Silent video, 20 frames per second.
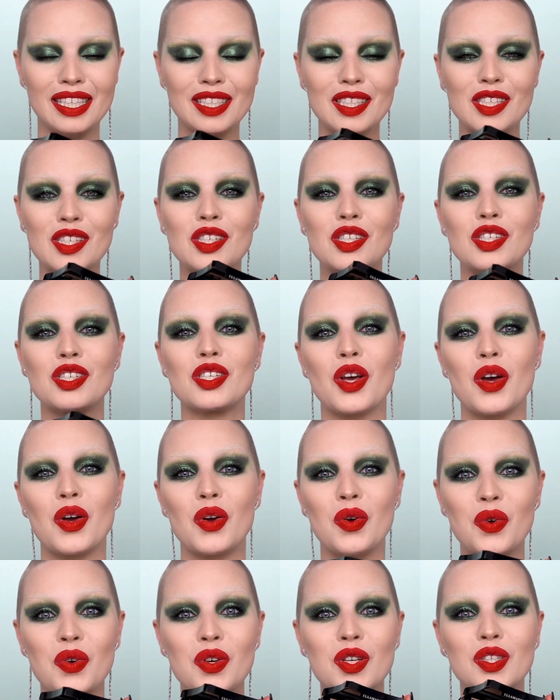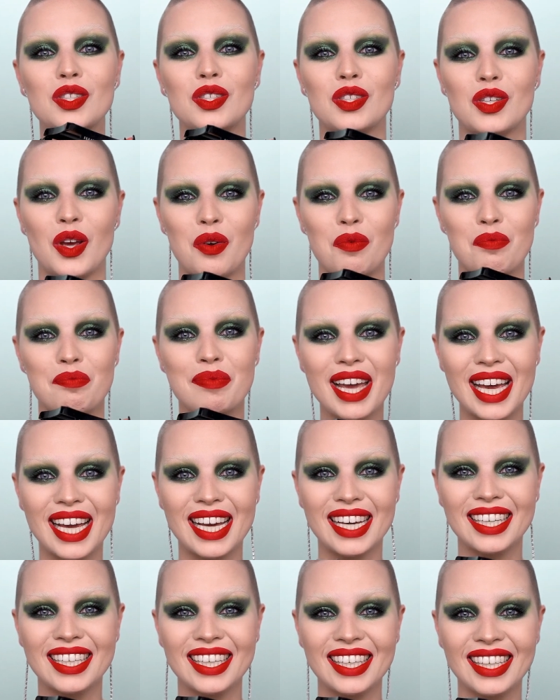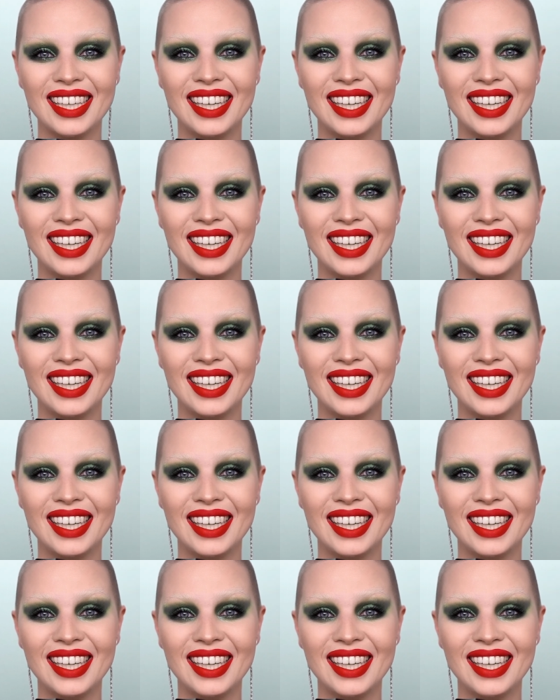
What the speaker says: so big.